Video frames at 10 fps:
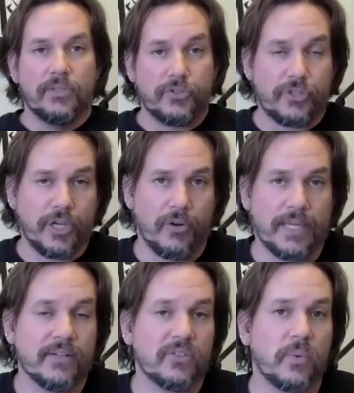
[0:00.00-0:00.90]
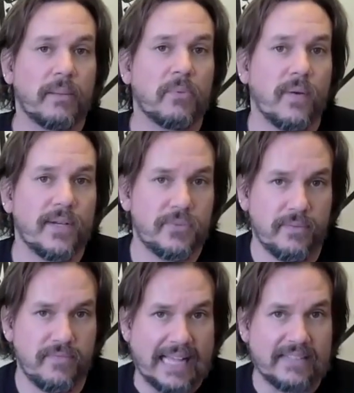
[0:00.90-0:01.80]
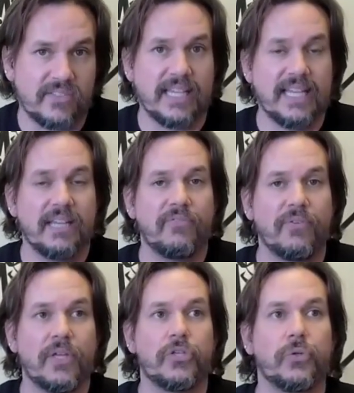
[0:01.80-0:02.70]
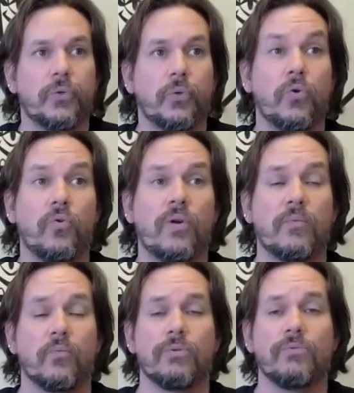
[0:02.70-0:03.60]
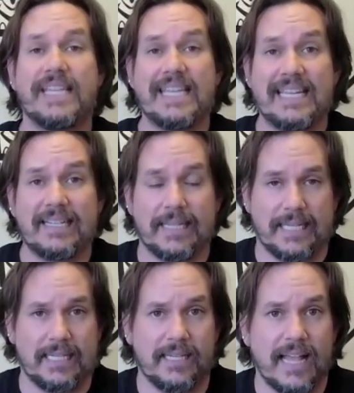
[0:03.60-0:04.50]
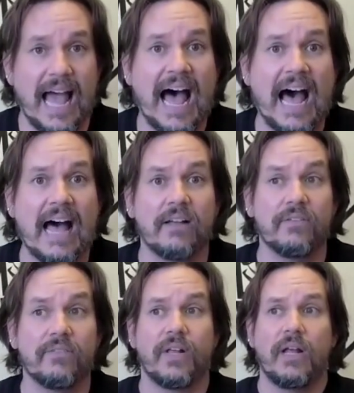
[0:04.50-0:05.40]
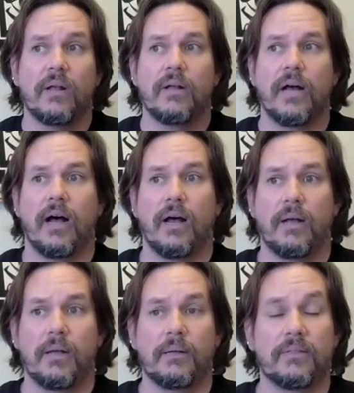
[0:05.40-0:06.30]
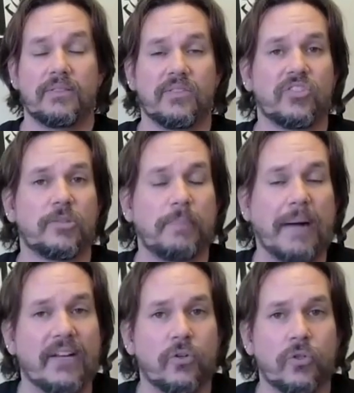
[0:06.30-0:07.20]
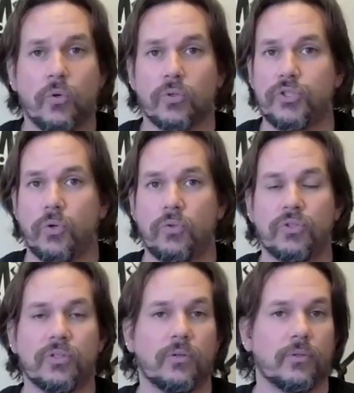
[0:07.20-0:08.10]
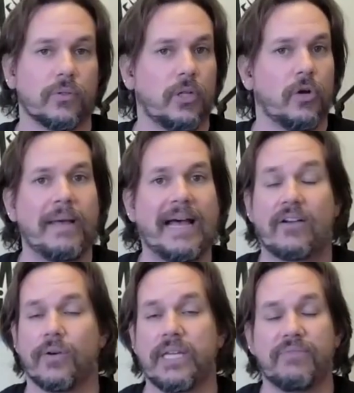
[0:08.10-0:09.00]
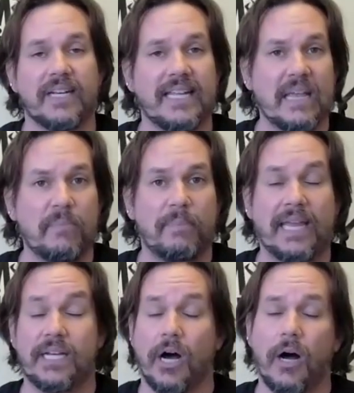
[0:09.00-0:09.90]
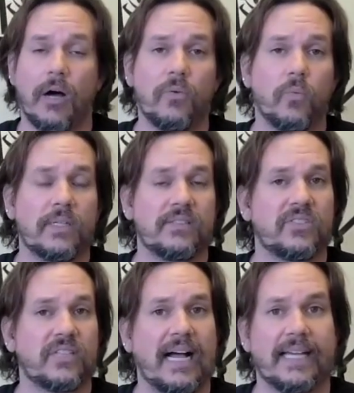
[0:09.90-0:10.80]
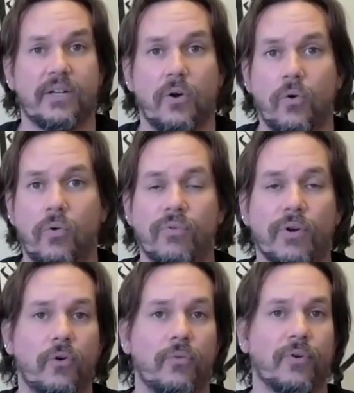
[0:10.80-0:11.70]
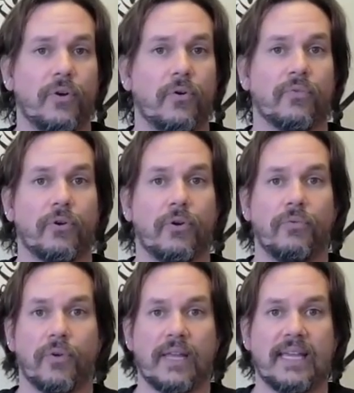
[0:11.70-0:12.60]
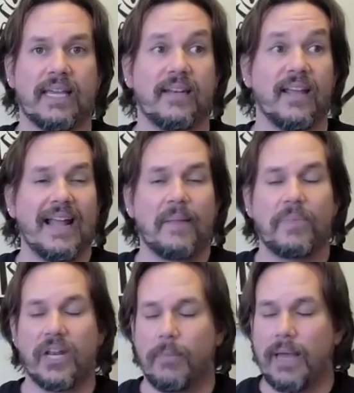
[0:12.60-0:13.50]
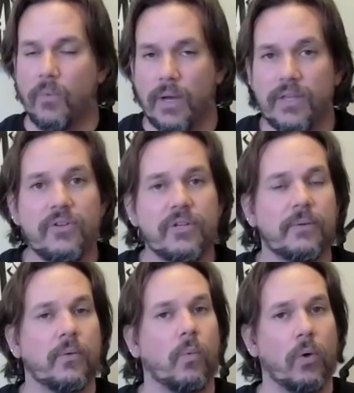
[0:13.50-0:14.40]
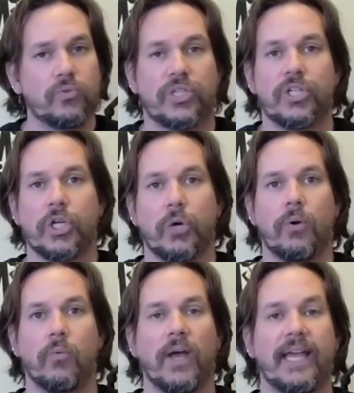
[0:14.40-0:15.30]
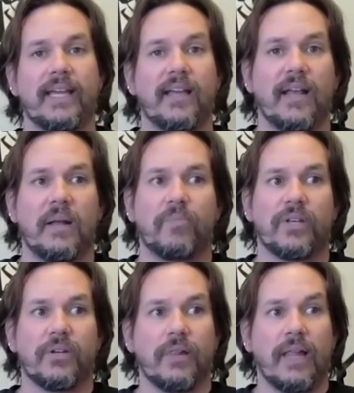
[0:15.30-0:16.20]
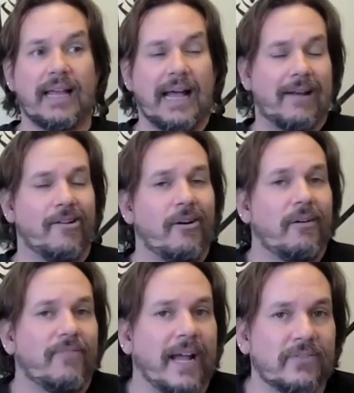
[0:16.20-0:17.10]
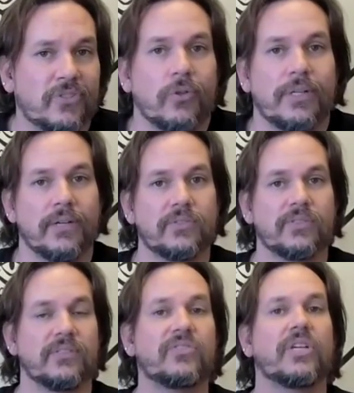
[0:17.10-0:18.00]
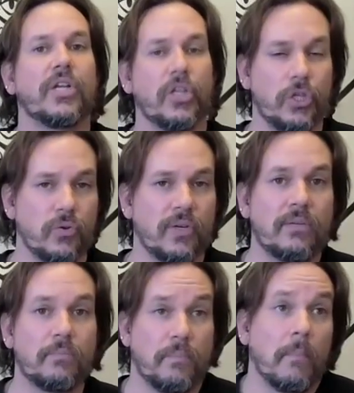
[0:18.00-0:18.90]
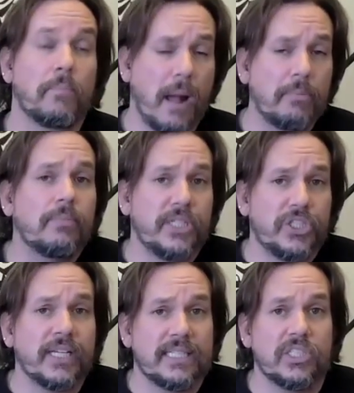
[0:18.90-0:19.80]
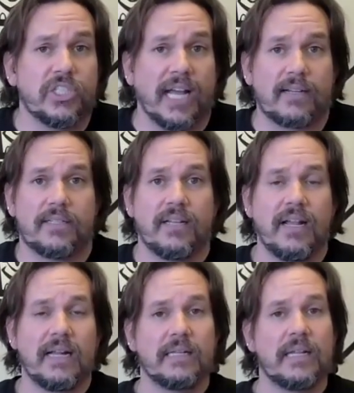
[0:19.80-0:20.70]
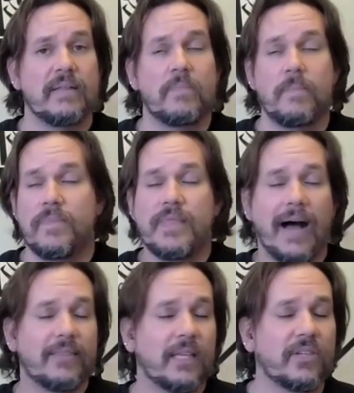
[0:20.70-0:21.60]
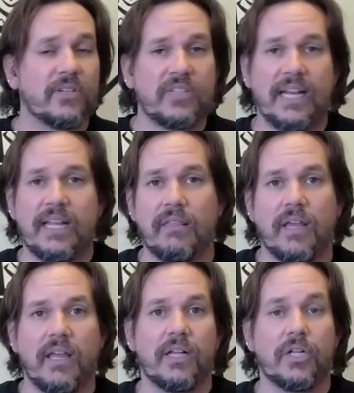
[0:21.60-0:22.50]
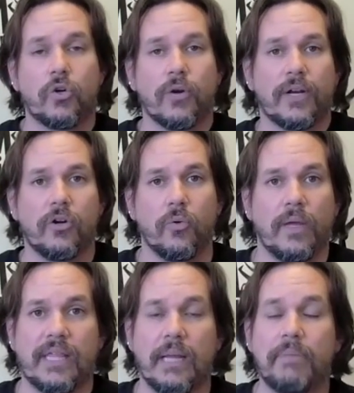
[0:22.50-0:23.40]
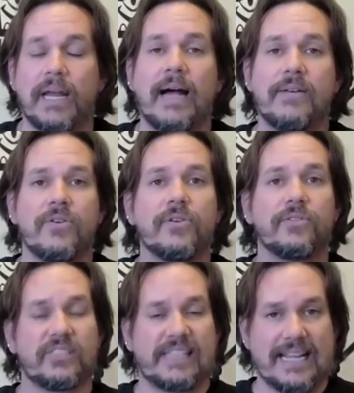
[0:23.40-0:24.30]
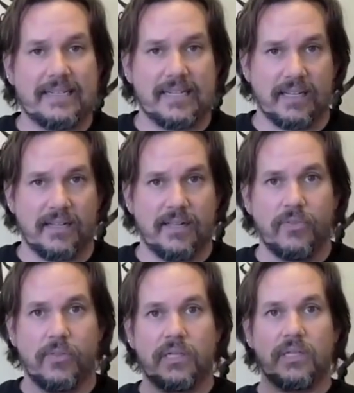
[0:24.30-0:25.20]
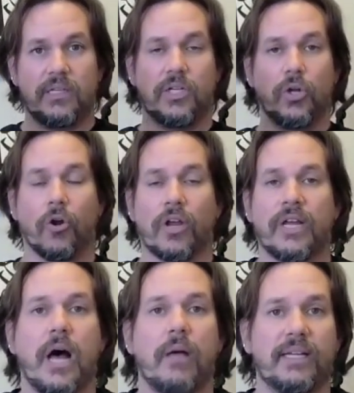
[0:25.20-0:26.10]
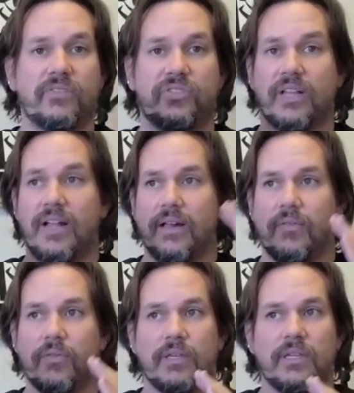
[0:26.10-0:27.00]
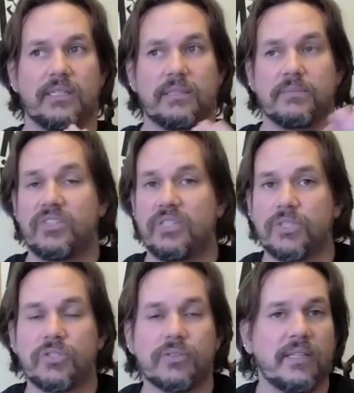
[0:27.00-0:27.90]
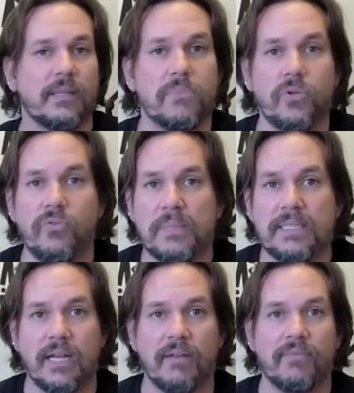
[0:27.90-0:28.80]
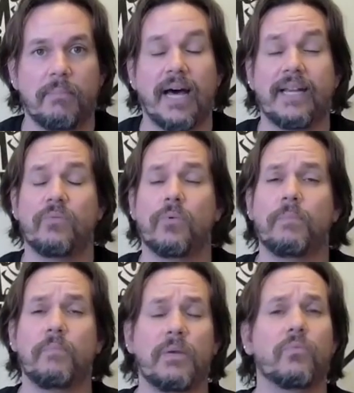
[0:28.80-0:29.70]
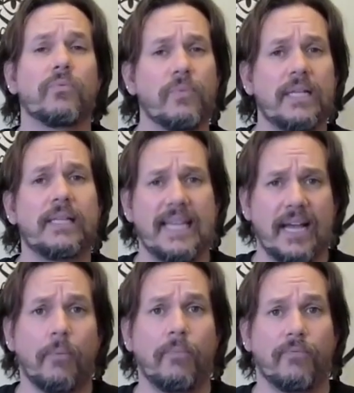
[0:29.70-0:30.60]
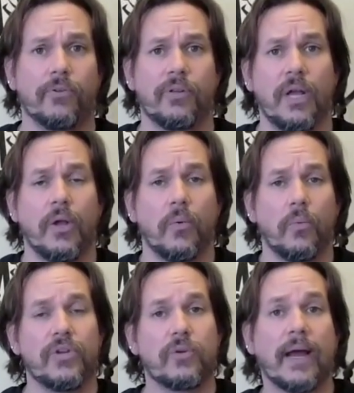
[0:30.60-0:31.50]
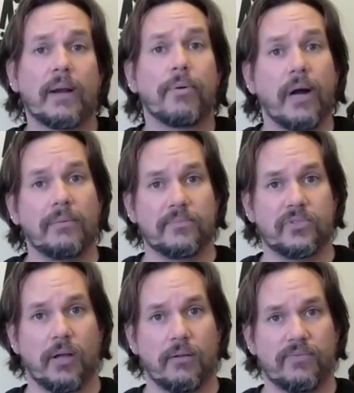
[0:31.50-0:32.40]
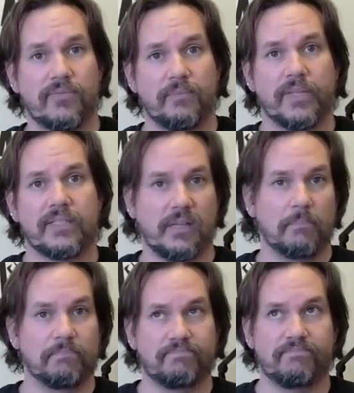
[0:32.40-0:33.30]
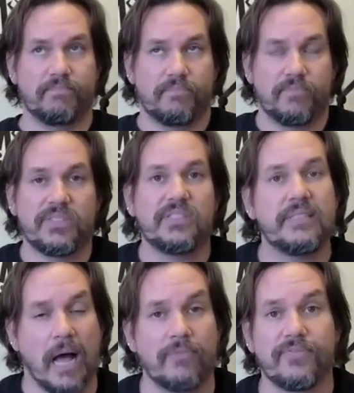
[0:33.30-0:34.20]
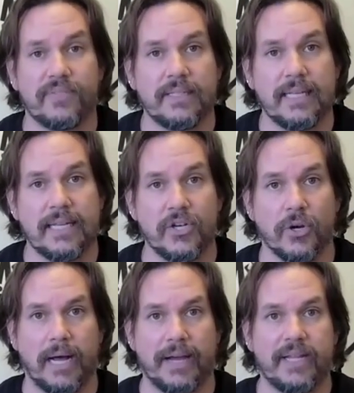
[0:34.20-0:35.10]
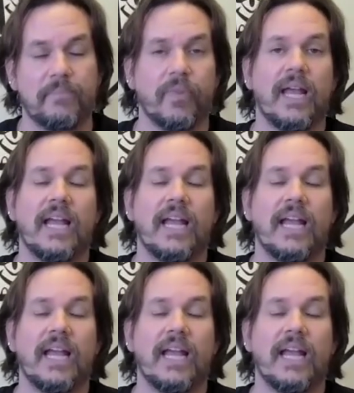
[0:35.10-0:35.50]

So here's what I'm going to advise. If you routinely have spinal or shoulder or low back or even hip pain on one side over and over and over and over again, and no matter what you do, it won't go away, and you're like, I don't know if I have scoliosis, you probably should get checked. Not that there's anything critical with it, but understanding the ergonomics, the symmetry, the movement of the body will be really helpful when you try to problem solve some stuff in your body.